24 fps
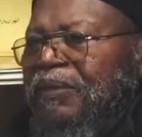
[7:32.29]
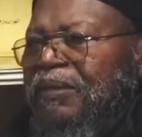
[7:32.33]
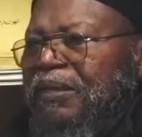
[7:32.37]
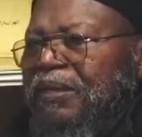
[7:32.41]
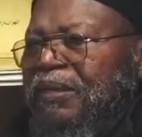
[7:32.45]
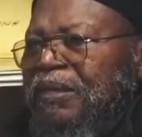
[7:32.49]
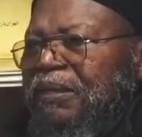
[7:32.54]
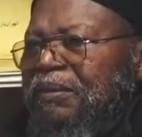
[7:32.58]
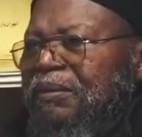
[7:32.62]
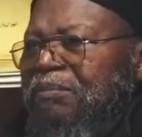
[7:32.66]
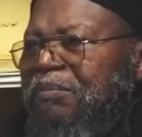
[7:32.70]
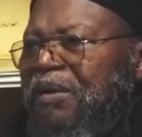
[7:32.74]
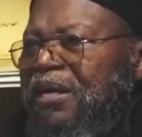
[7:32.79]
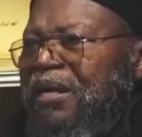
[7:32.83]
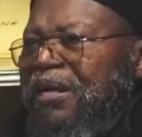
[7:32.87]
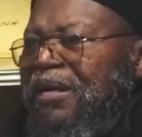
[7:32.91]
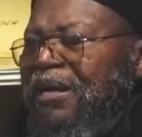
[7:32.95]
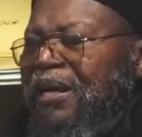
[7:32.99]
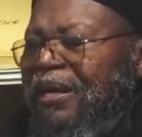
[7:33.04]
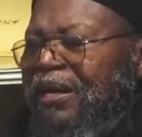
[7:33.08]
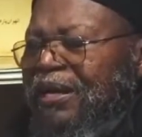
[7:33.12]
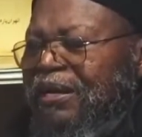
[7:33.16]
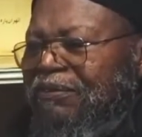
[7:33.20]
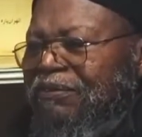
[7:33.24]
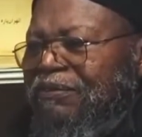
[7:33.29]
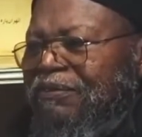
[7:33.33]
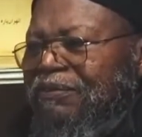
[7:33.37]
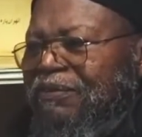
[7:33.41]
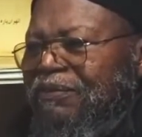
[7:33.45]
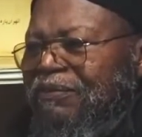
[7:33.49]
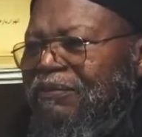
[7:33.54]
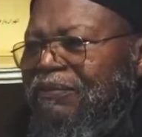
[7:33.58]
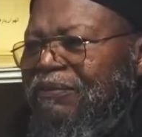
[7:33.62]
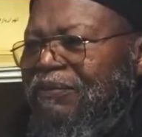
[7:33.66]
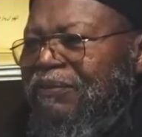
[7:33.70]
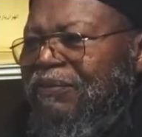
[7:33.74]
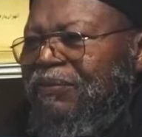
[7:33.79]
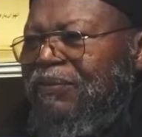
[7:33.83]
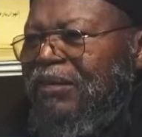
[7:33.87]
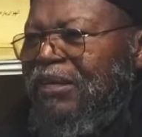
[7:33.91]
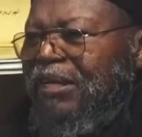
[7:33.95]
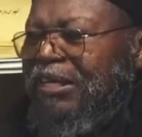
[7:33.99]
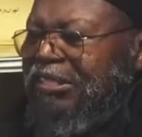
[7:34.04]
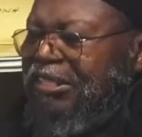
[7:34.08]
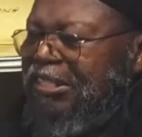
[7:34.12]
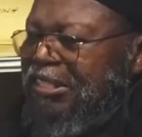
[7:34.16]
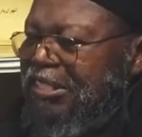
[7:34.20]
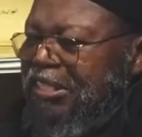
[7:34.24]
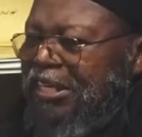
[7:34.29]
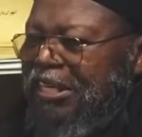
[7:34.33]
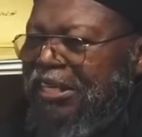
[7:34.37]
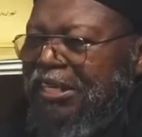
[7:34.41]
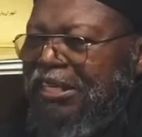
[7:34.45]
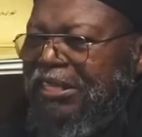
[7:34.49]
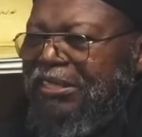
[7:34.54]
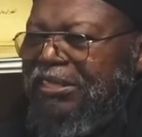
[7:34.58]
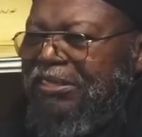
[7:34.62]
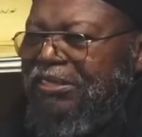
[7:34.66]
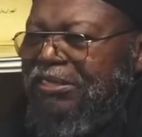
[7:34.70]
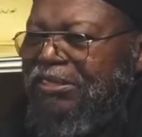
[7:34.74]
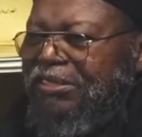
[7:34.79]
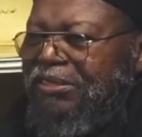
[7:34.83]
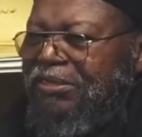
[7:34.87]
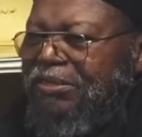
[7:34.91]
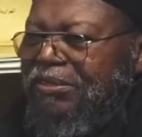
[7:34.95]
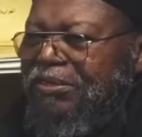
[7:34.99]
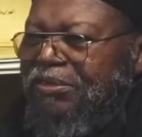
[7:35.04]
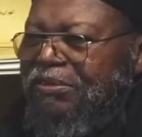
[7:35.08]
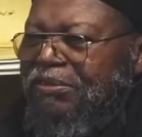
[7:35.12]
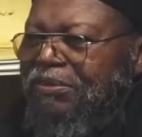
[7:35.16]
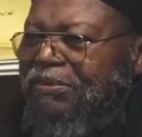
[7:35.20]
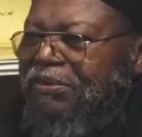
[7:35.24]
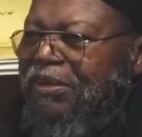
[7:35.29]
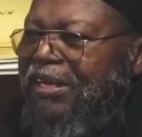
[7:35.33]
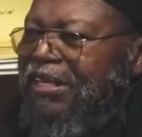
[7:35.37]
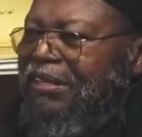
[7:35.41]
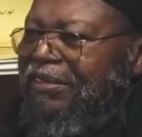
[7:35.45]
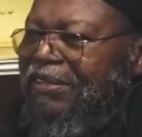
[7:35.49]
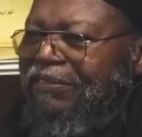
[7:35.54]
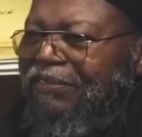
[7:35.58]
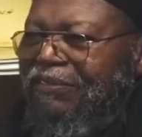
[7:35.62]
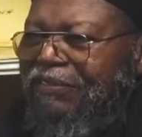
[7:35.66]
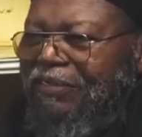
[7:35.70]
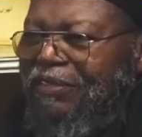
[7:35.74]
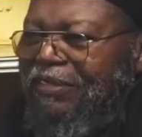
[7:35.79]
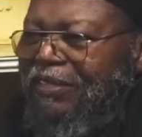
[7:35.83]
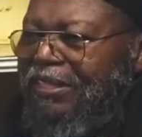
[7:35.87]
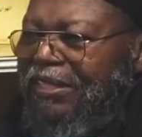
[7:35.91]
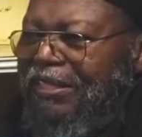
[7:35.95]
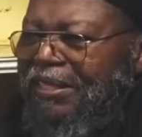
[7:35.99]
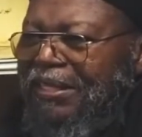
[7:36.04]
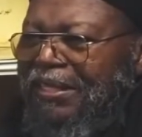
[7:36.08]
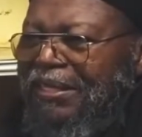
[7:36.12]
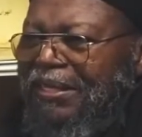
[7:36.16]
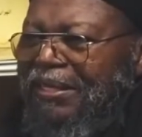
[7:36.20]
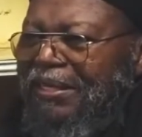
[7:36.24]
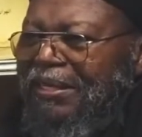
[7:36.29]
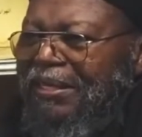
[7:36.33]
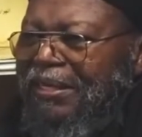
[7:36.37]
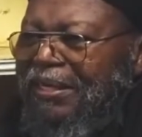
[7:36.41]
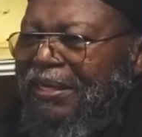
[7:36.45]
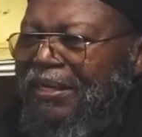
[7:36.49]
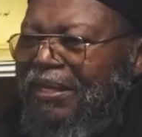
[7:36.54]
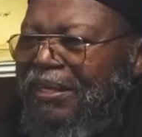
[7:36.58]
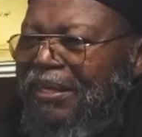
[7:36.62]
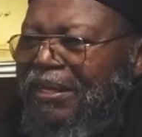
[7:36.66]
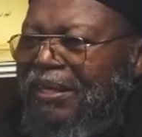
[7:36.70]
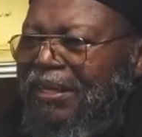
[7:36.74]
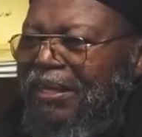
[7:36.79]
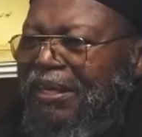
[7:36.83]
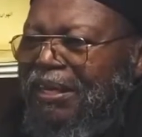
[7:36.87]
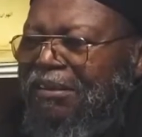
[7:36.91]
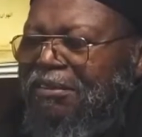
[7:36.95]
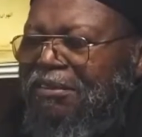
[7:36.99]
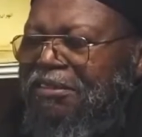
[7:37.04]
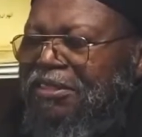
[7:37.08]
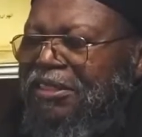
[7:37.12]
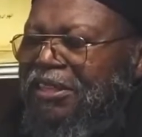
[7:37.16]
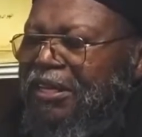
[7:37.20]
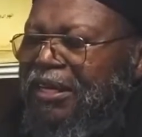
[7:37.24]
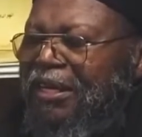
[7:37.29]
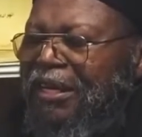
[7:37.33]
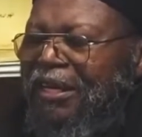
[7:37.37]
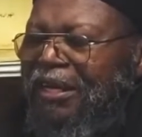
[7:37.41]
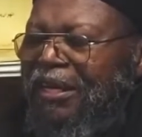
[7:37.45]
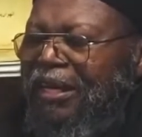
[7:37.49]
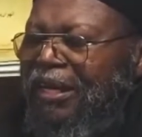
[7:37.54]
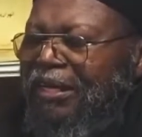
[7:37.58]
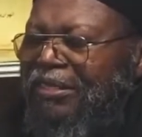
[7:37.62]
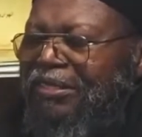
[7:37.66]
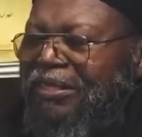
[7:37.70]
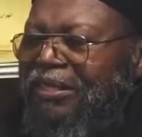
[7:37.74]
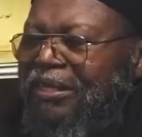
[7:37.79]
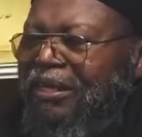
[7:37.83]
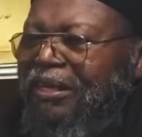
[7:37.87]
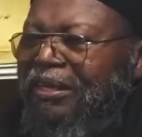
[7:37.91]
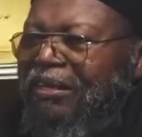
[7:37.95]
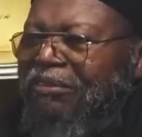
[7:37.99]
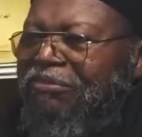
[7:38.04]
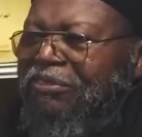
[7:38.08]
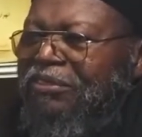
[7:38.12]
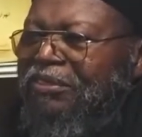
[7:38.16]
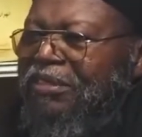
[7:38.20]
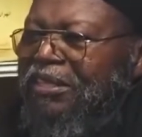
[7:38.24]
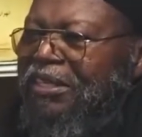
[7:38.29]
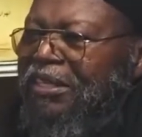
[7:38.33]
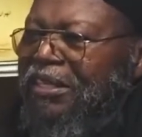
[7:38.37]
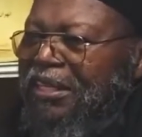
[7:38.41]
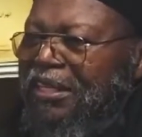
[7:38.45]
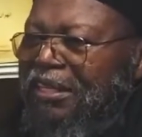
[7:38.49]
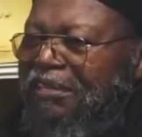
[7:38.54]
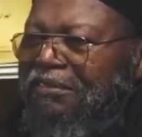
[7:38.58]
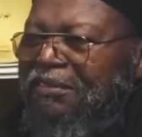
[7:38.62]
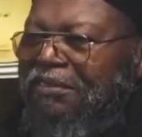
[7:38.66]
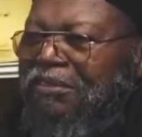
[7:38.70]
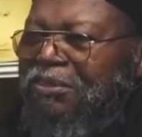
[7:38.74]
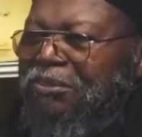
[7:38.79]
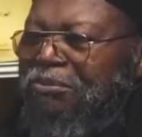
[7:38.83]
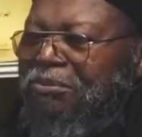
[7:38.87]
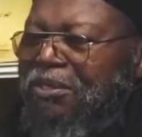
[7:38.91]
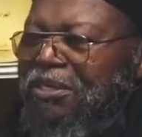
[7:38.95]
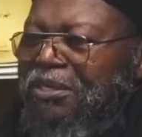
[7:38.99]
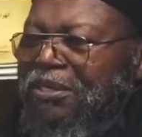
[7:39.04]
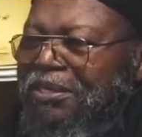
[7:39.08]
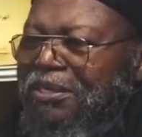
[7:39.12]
And my life has changed greatly. Everything I asked Allah for, He gave it to me.